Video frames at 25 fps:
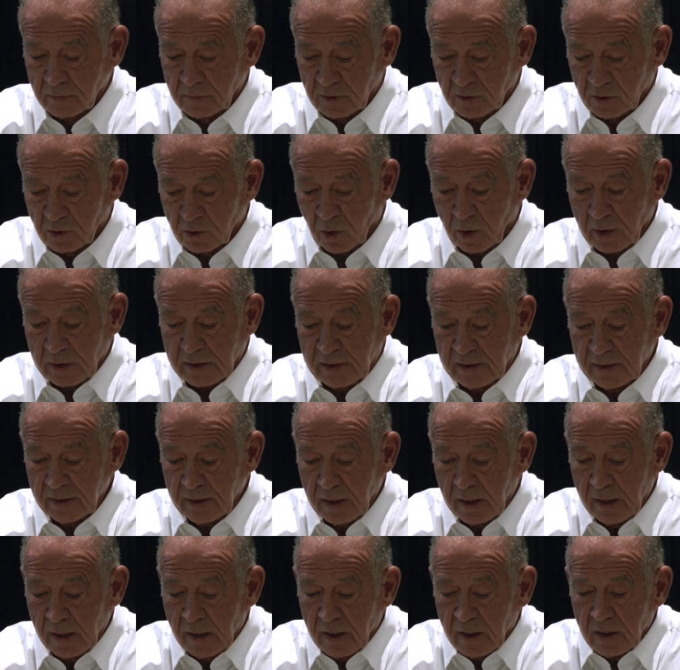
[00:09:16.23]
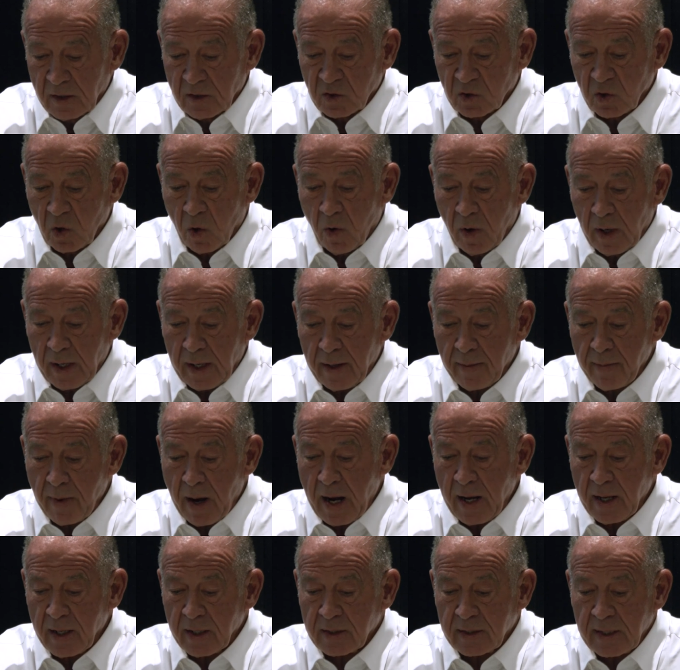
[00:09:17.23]
So am
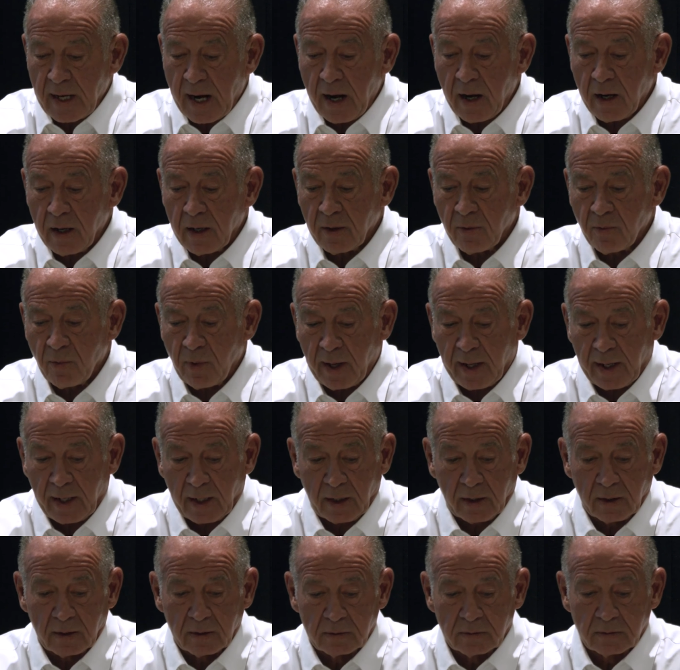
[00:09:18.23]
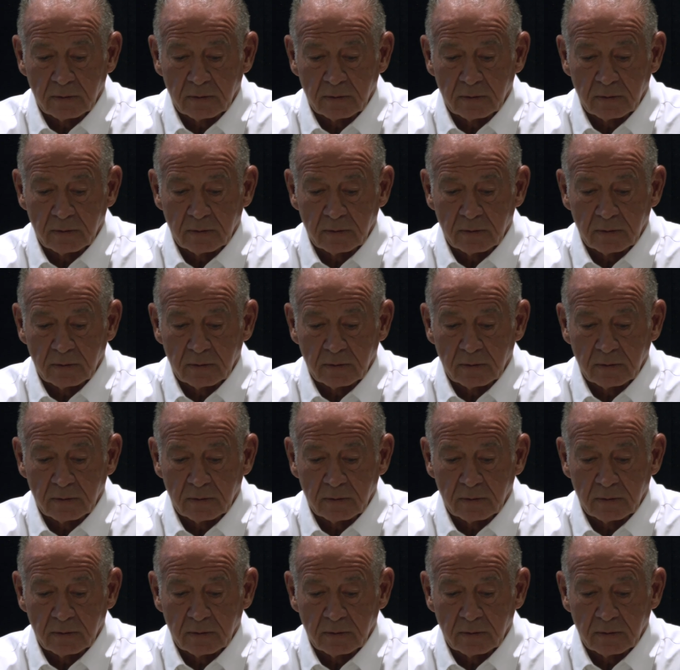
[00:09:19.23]
I entirely ready